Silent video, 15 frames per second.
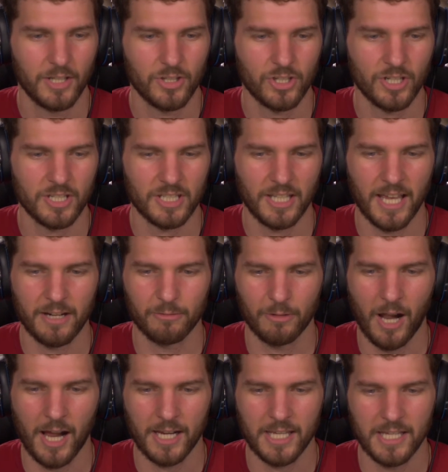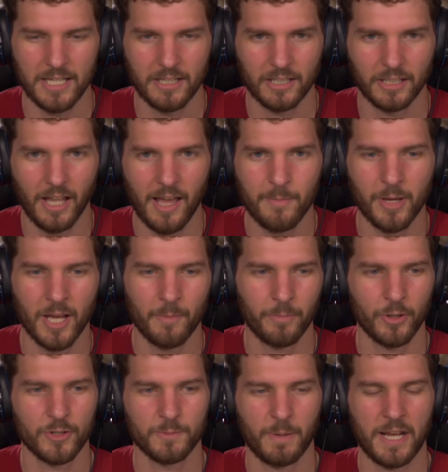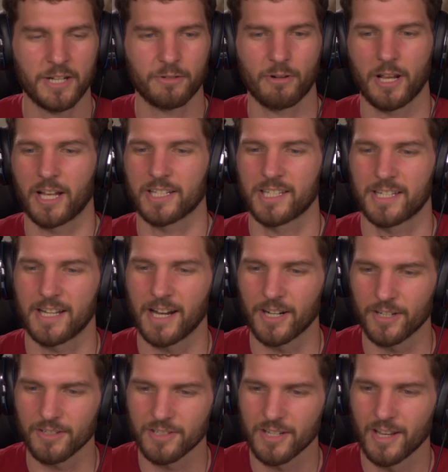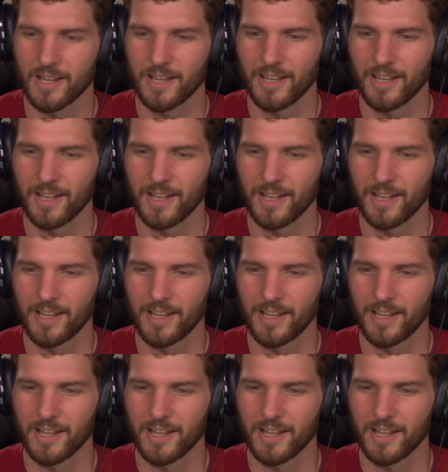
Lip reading: just like Rocky climbing up those Patreon stairs.